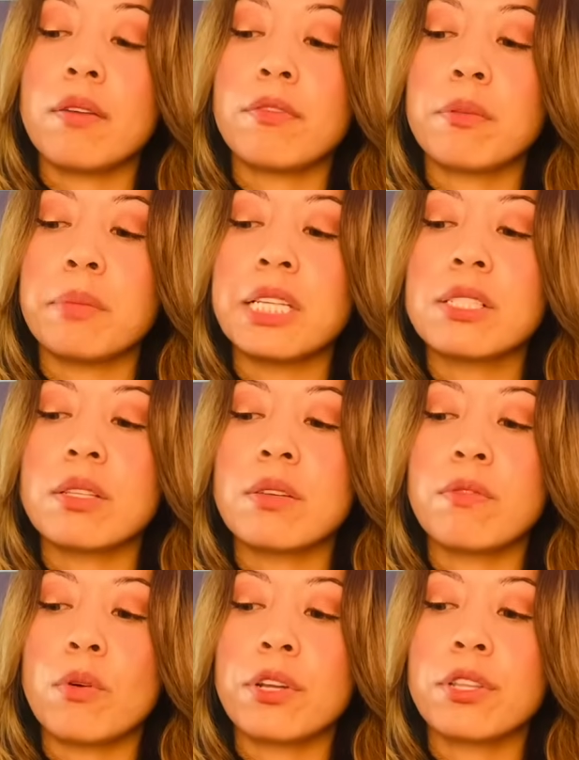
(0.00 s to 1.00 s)
For me, it's the
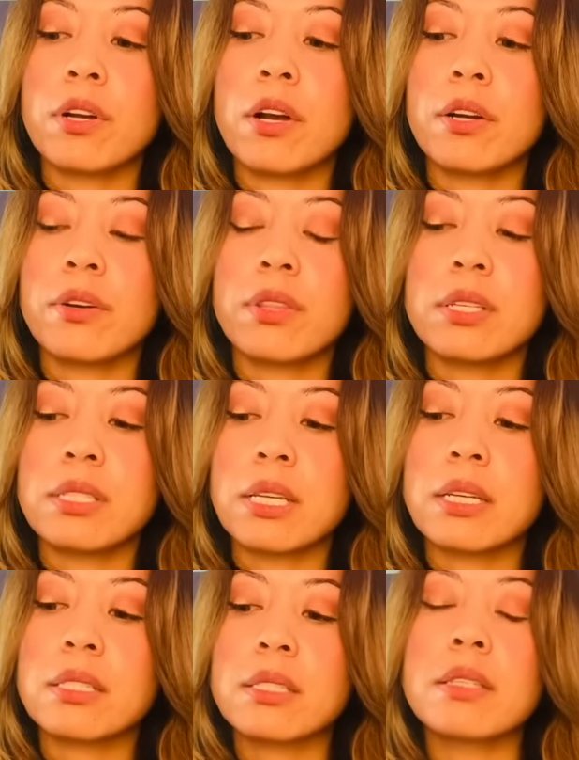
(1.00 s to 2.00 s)
fourth card or the
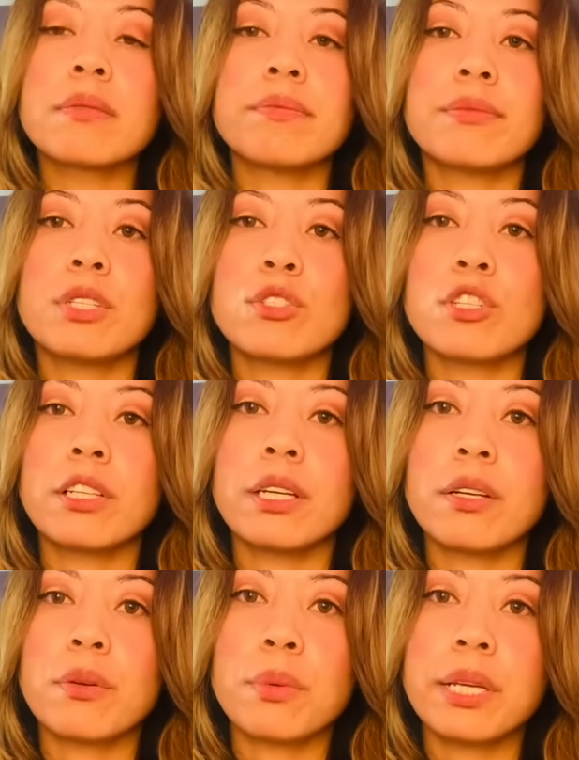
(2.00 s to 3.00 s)
sixth,
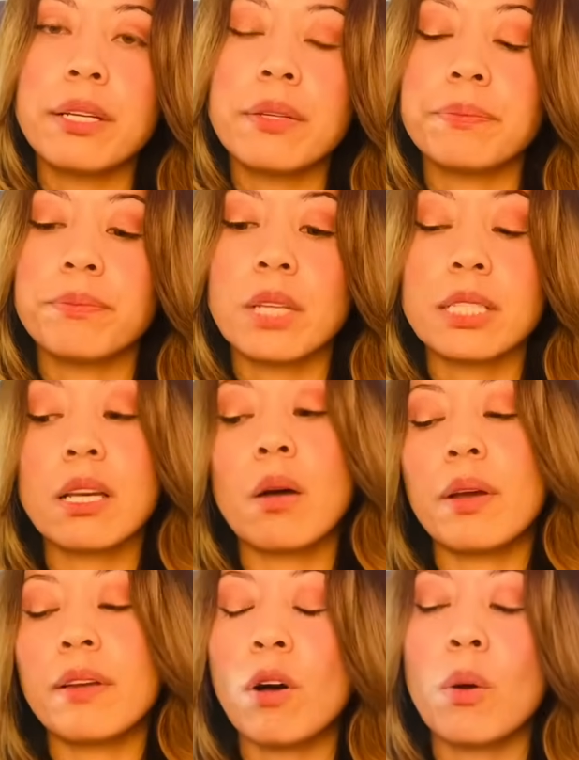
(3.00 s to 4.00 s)
usually in a read. That's
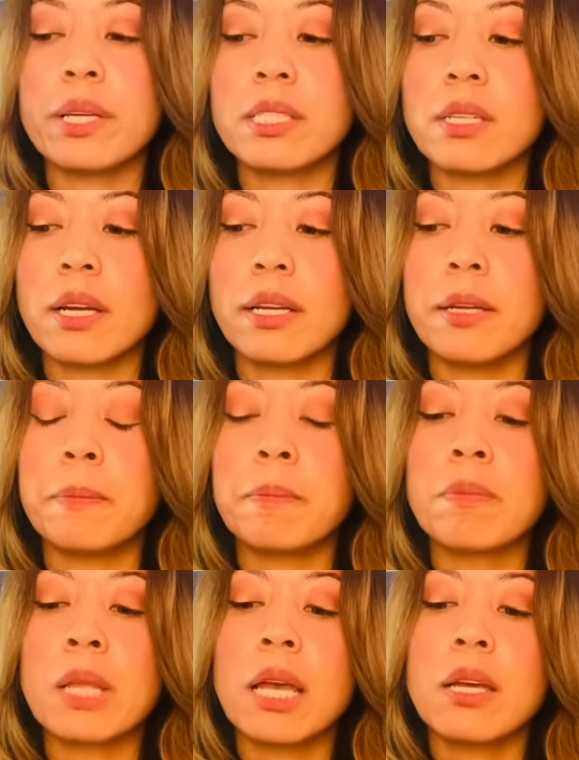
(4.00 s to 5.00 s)
how I've always done it.
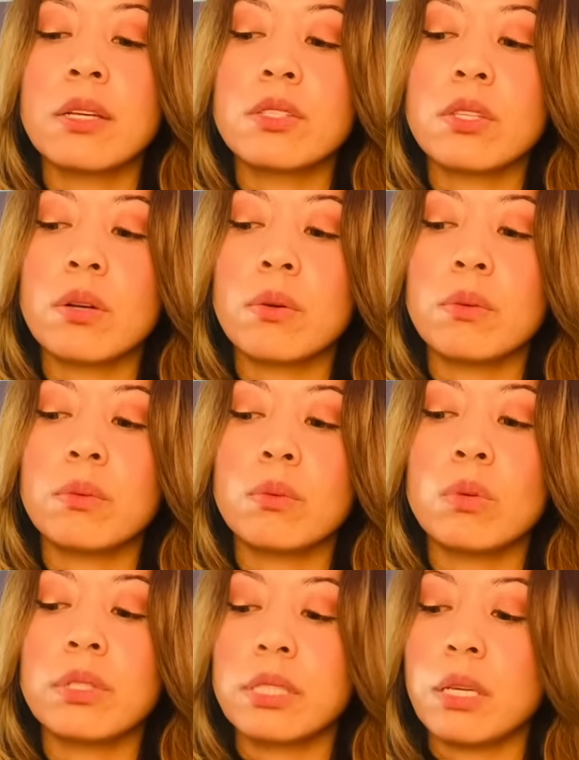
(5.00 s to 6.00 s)
So
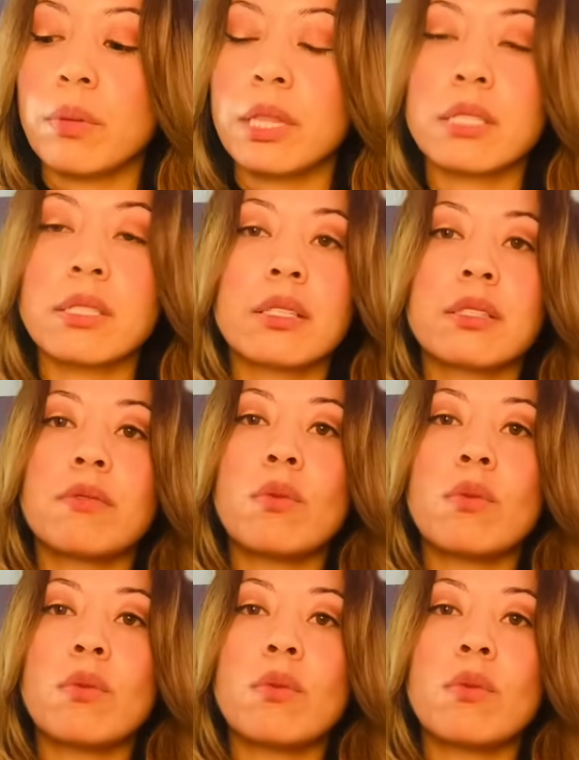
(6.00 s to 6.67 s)
we'll see what the Six of